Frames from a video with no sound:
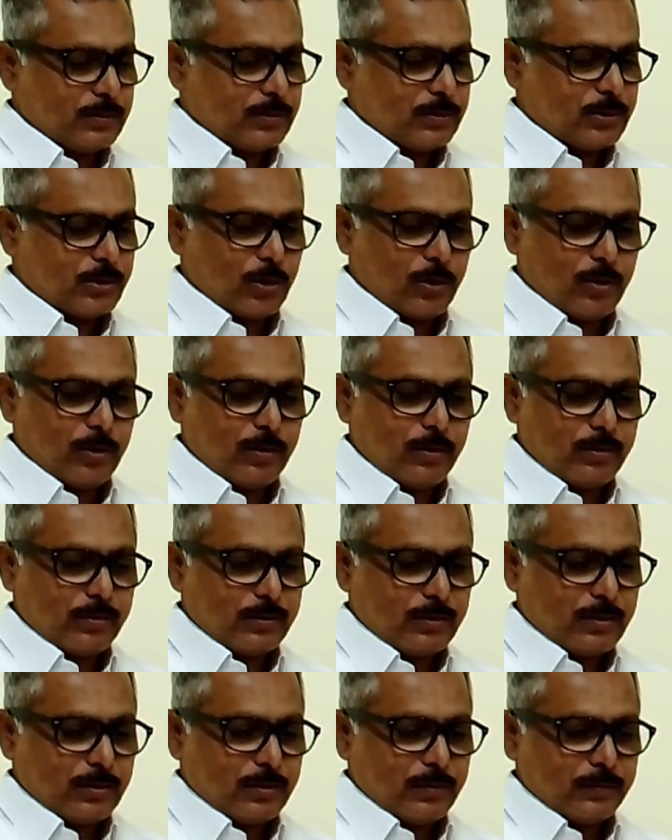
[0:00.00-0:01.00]
So
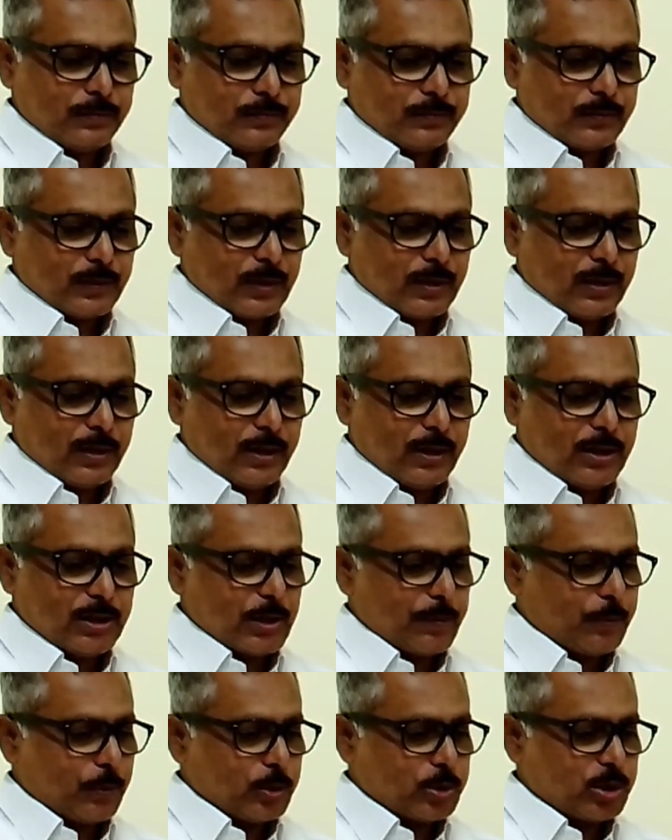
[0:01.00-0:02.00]
it is
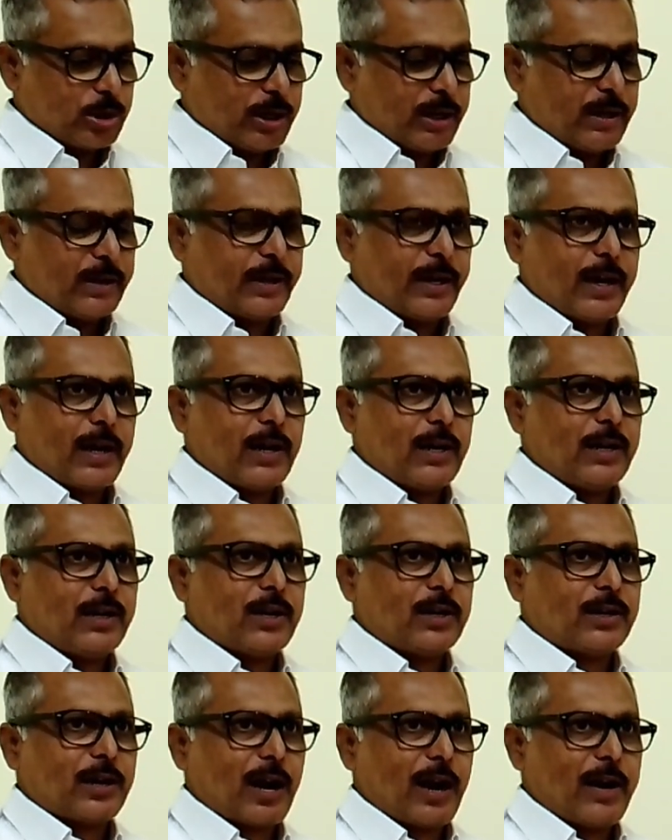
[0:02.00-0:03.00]
a proceeding taken in
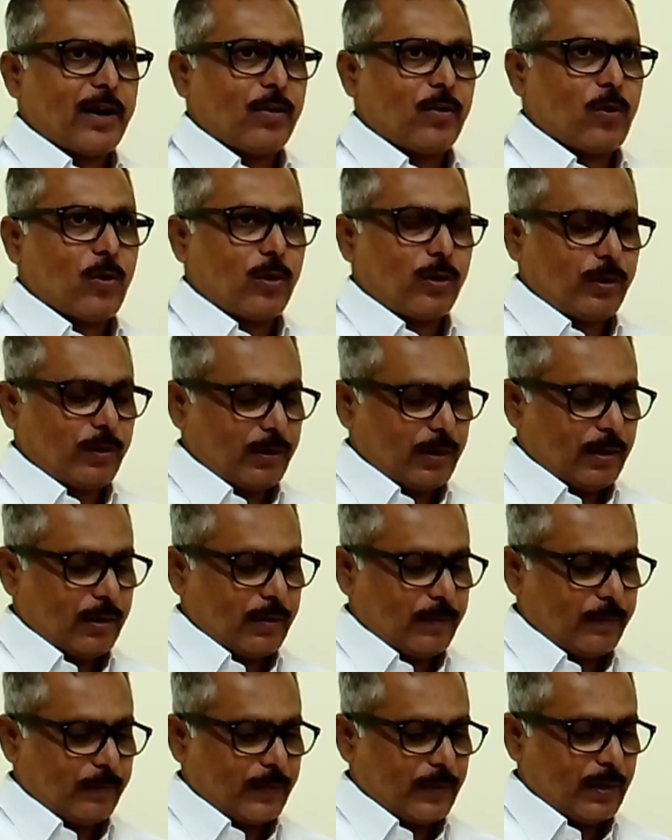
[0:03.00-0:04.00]
a trial court,
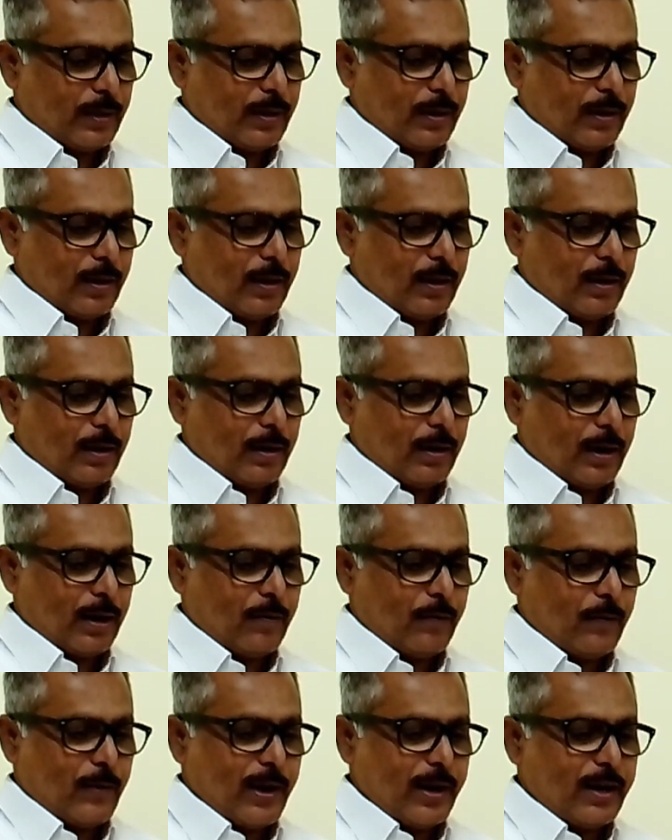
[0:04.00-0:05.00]

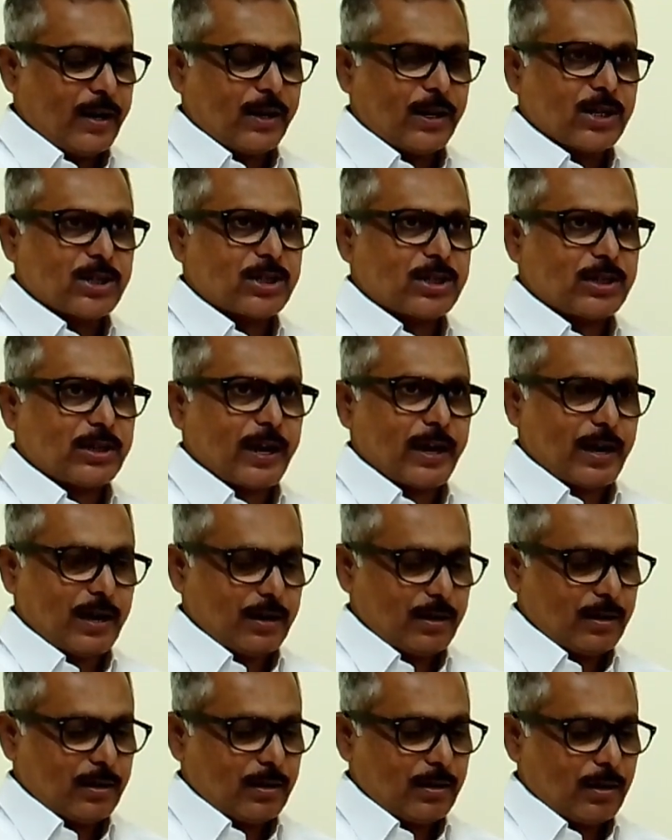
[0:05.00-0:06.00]
and when it is
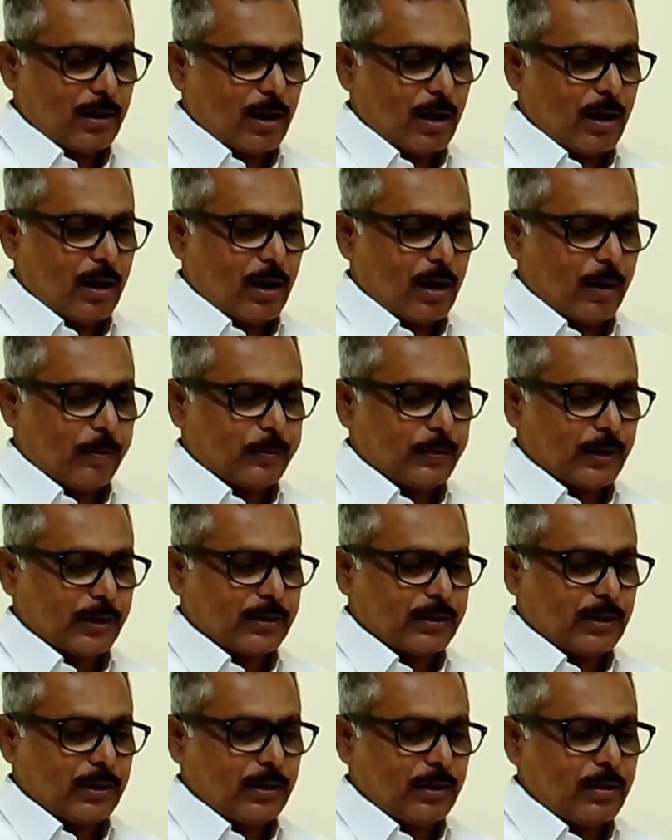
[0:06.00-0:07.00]
taken after
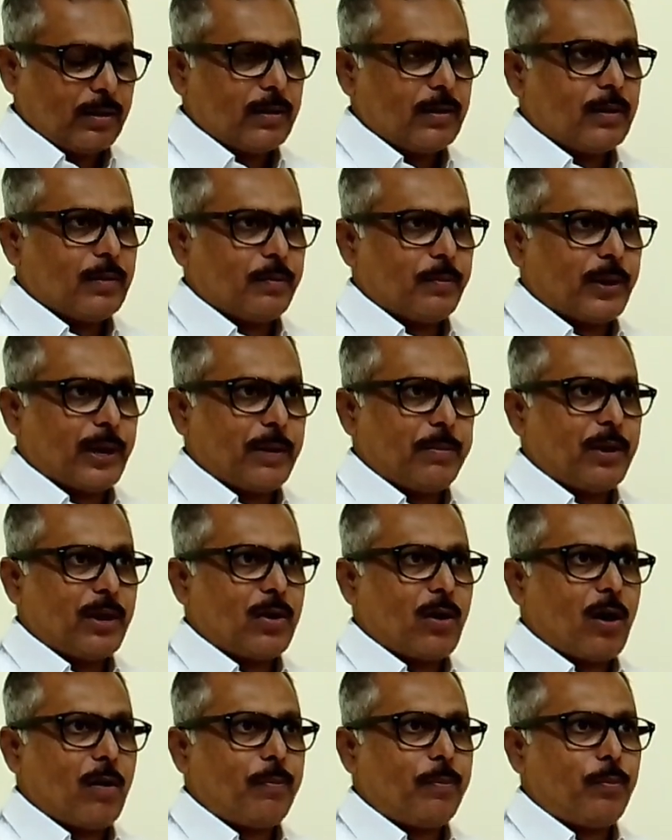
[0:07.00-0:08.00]
the framing
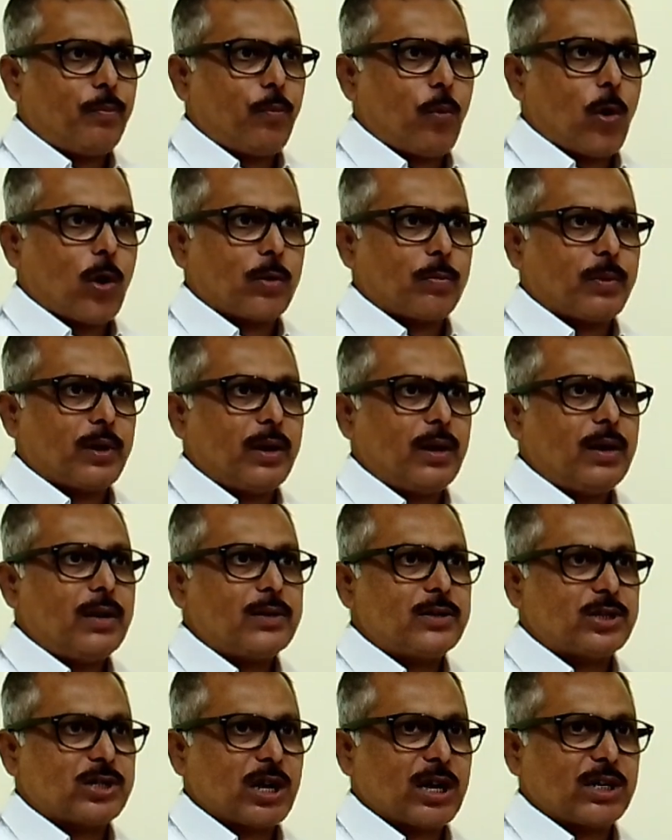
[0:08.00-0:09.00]
of formal
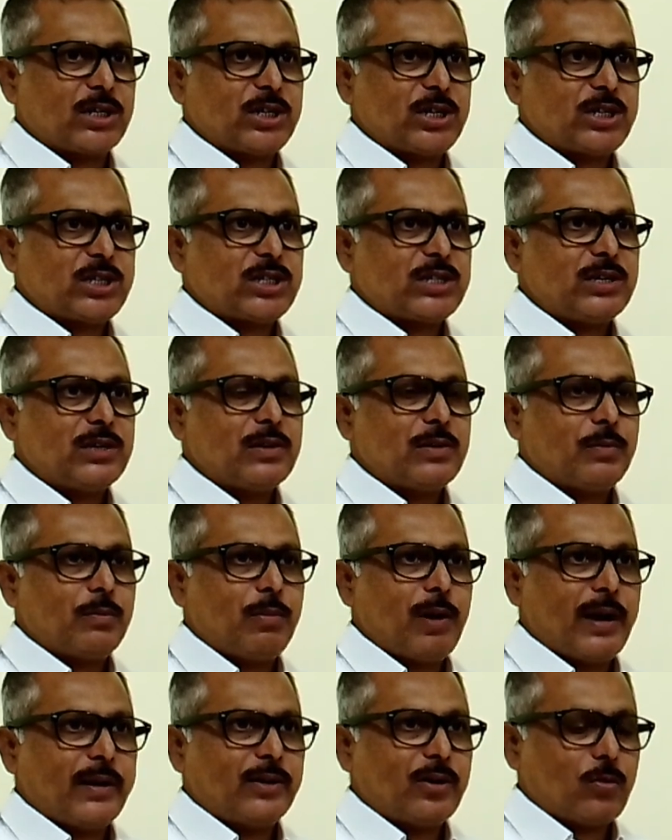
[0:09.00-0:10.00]
charges
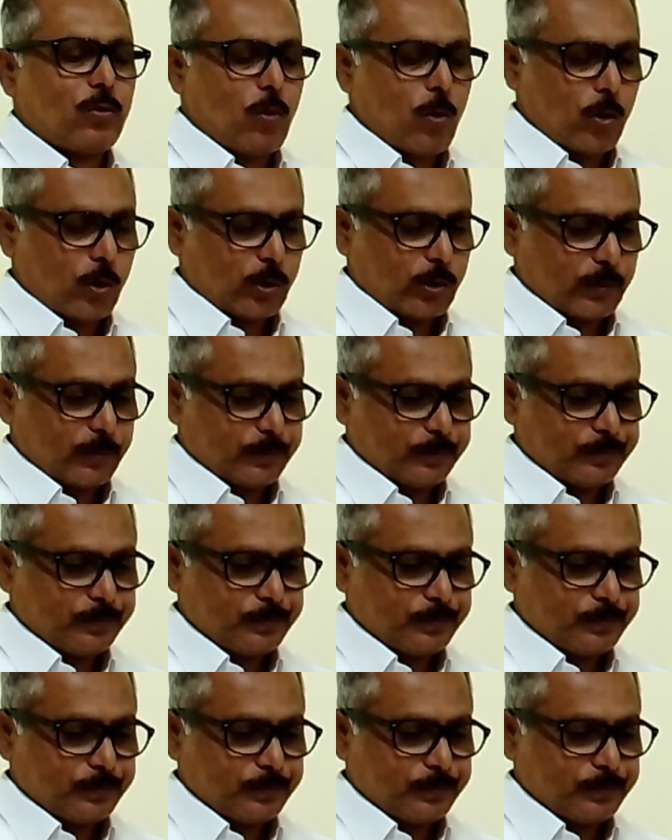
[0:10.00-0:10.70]
by the court.